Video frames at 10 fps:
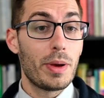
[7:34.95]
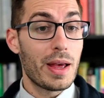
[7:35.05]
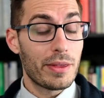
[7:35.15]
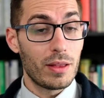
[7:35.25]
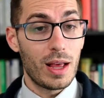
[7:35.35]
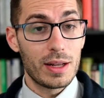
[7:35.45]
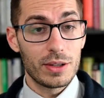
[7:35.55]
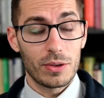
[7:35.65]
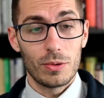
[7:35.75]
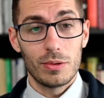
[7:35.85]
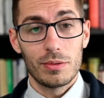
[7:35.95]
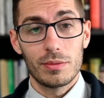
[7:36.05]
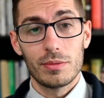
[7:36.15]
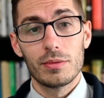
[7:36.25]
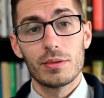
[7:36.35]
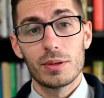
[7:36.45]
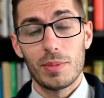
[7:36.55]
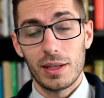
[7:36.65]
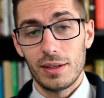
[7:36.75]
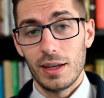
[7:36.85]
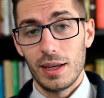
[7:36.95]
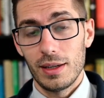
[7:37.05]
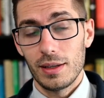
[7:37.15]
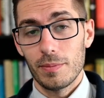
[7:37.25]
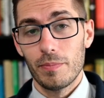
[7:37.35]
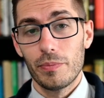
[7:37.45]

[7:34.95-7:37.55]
pathological spontaneity.